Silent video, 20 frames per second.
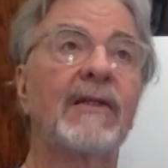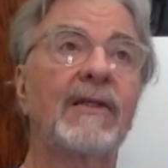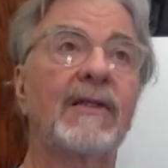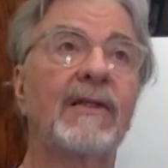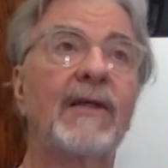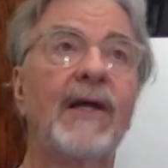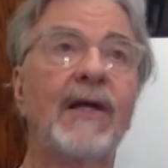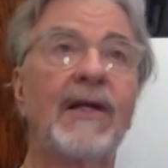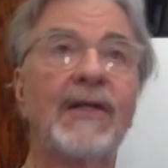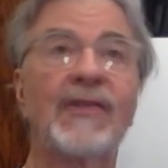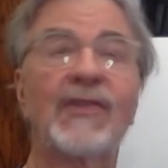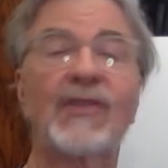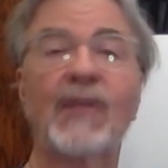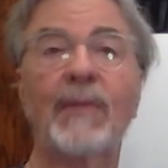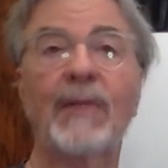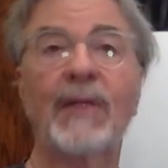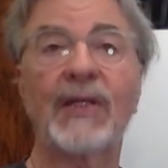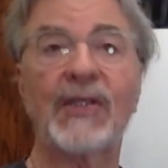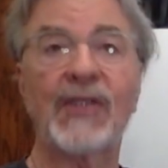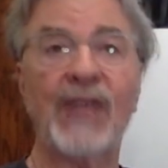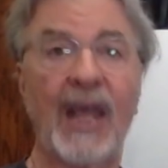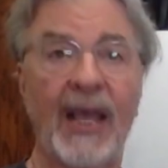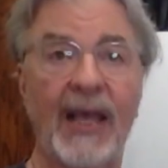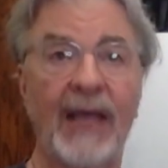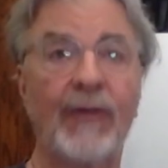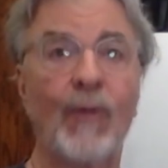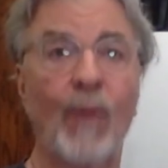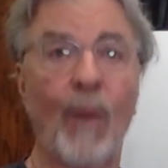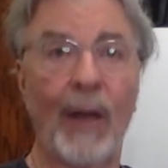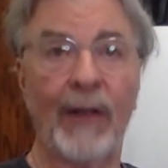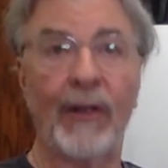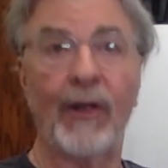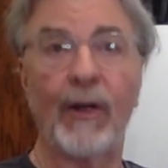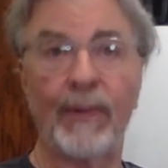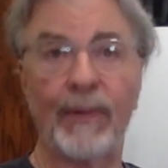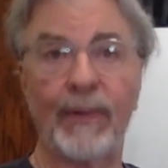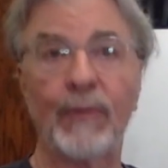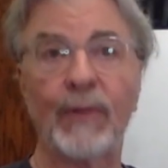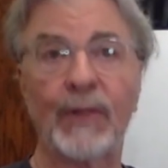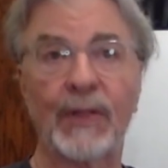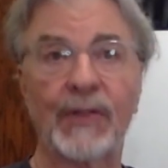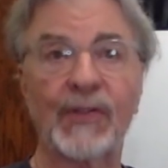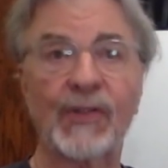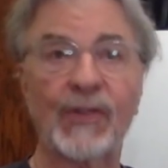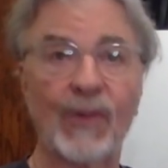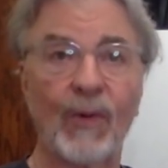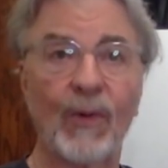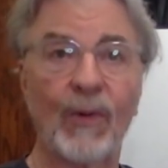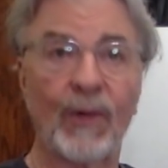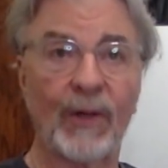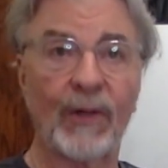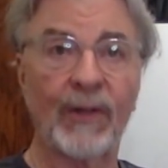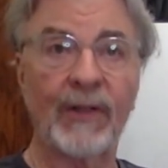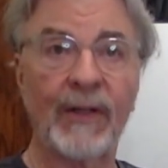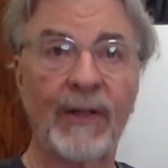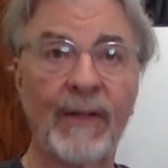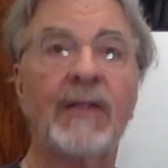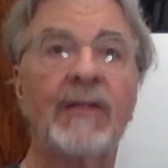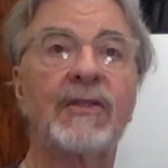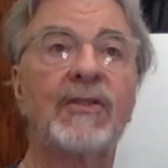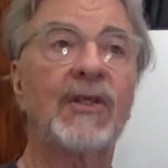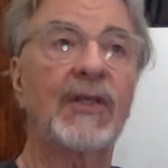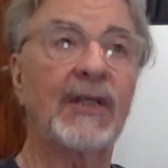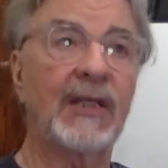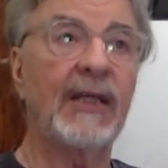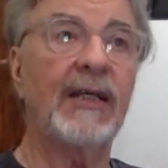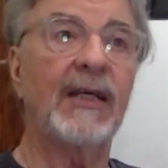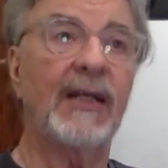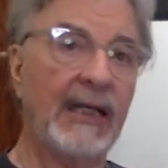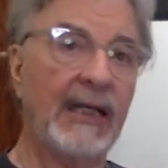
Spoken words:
cutting somebody's head wide open with a sword to get